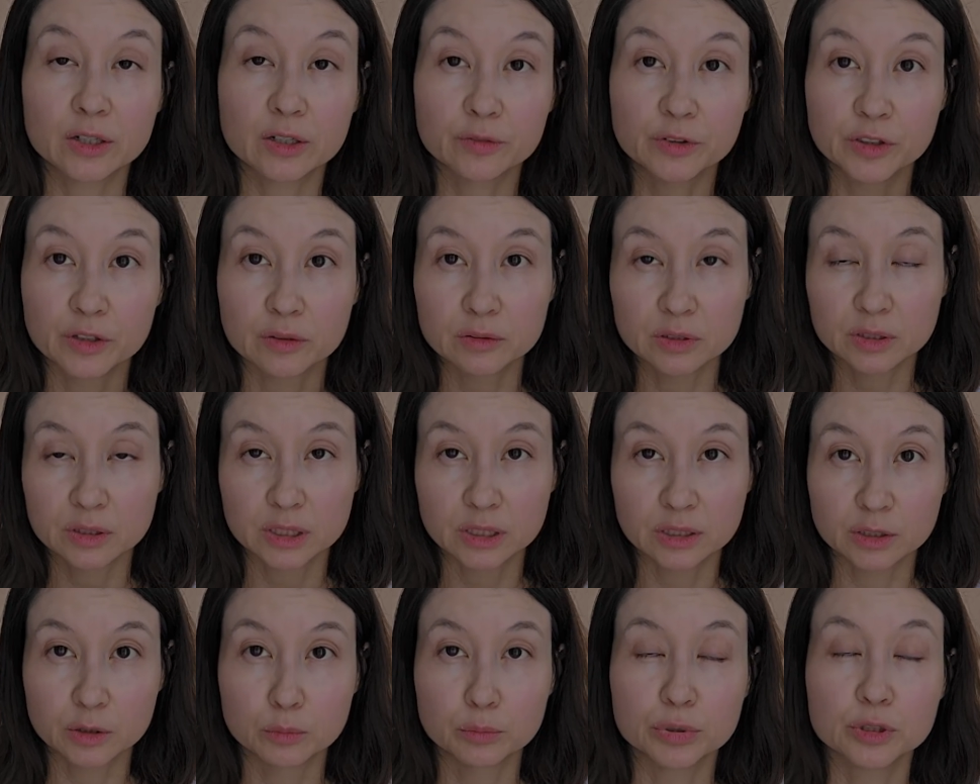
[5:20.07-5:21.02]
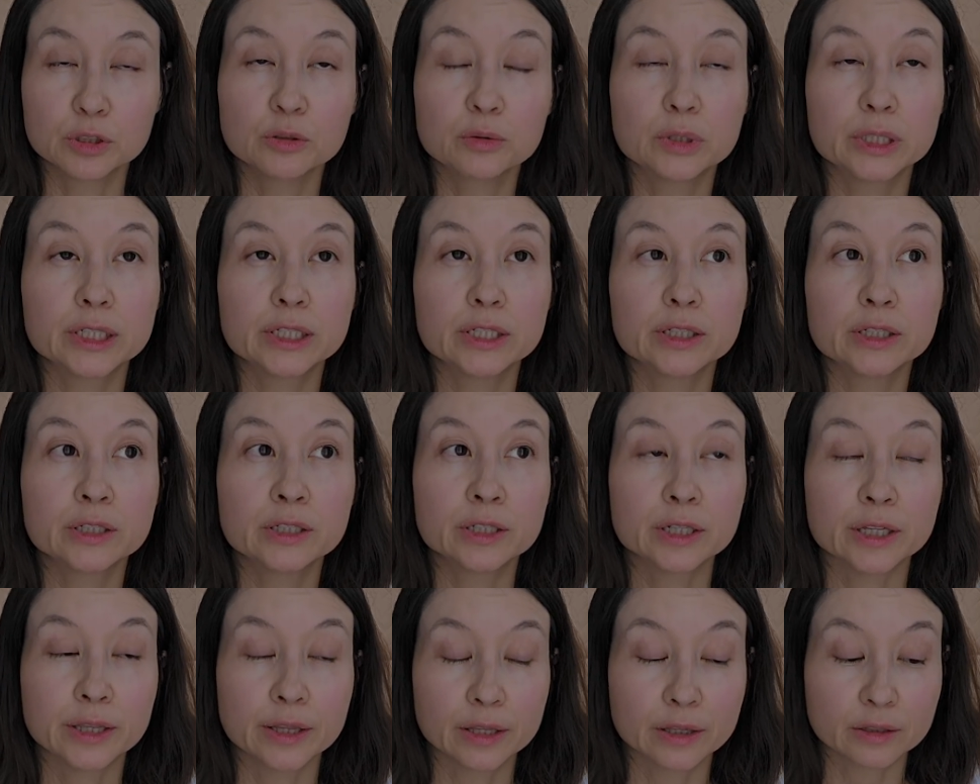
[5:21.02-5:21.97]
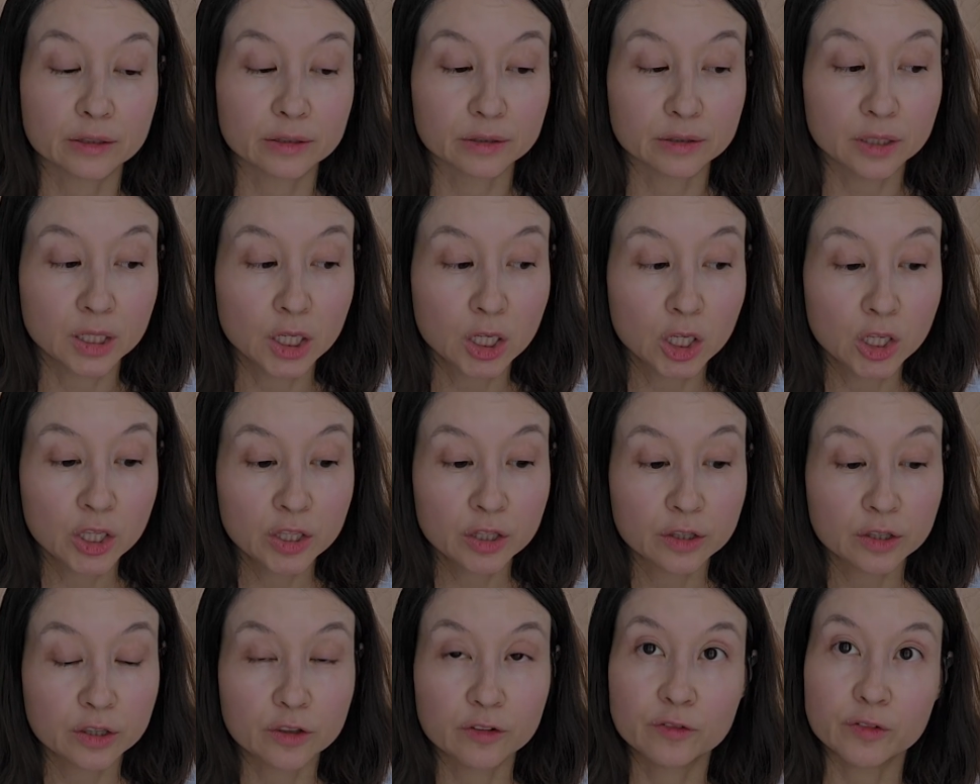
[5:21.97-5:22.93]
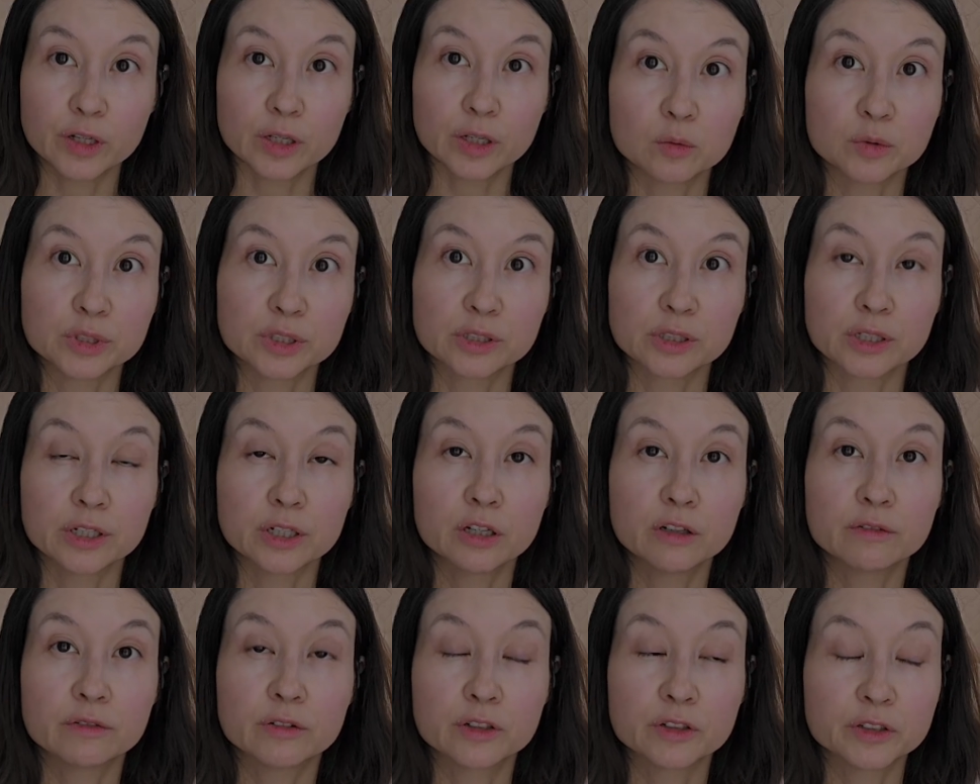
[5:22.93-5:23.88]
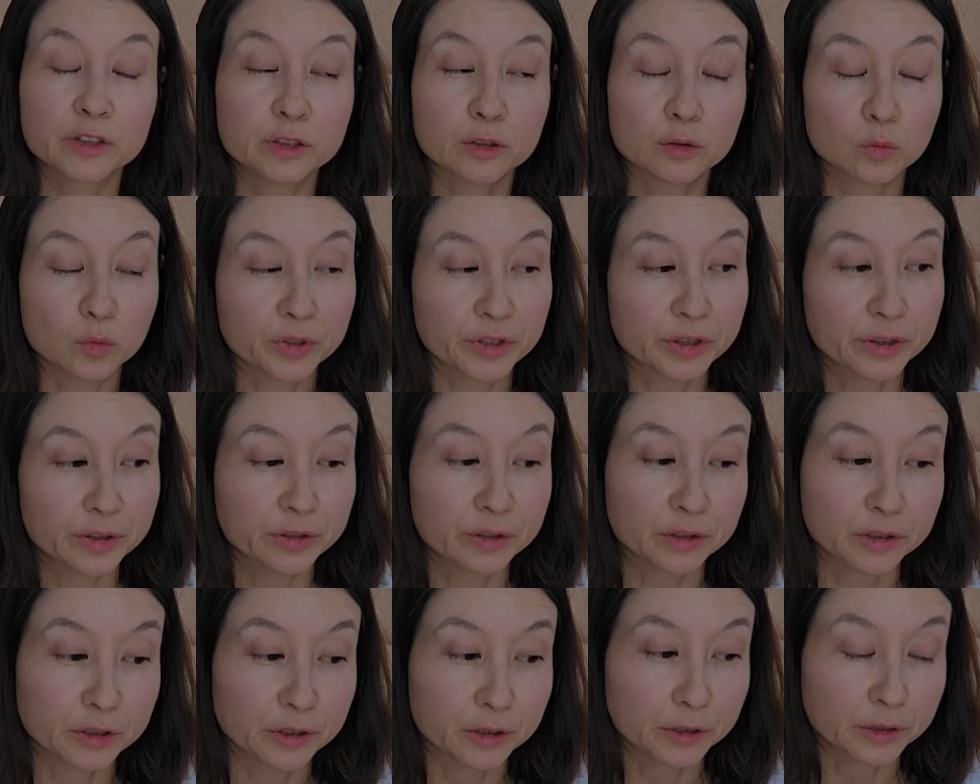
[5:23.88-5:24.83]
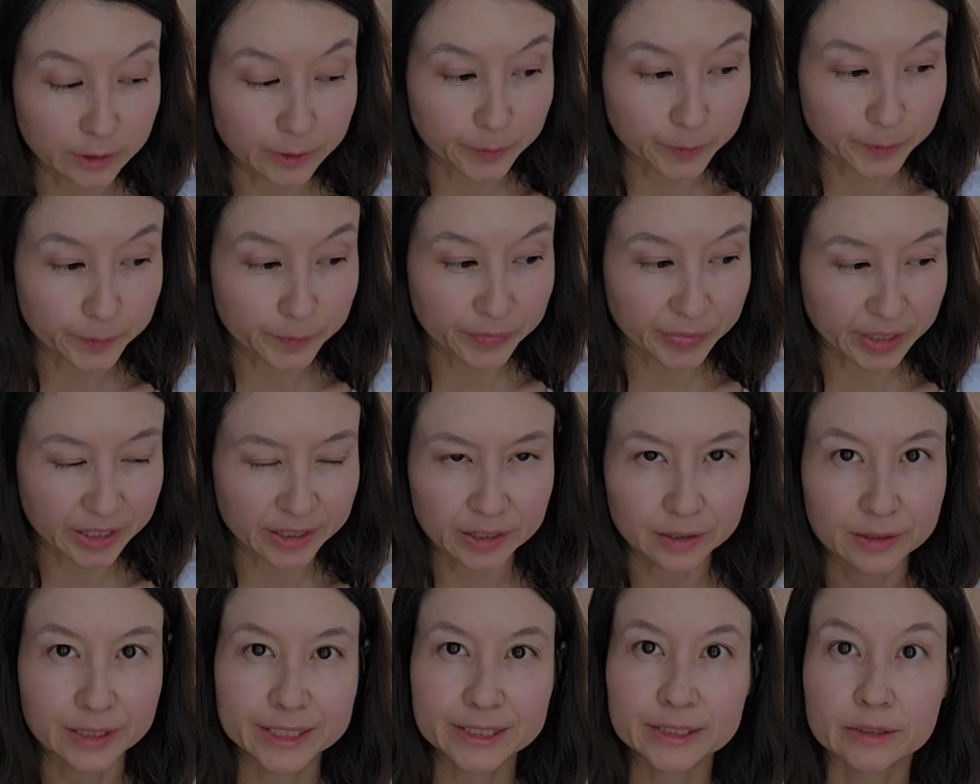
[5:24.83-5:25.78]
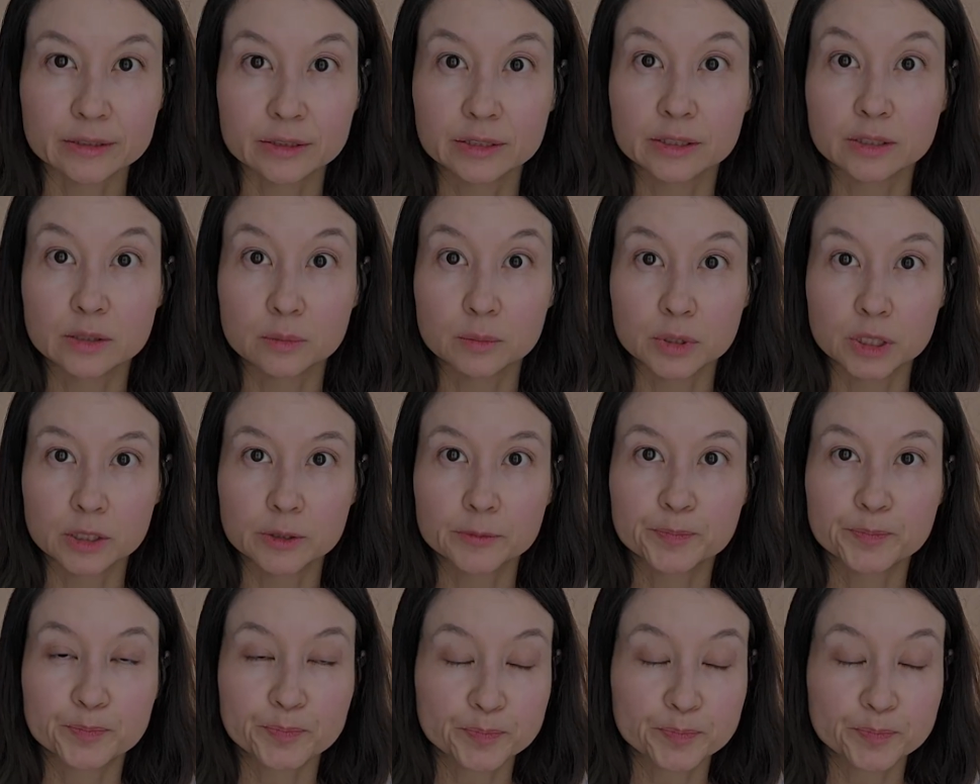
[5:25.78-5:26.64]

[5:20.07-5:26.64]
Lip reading: Everything was done in blue ink, and then the vet sign off on it with their, like, a license number.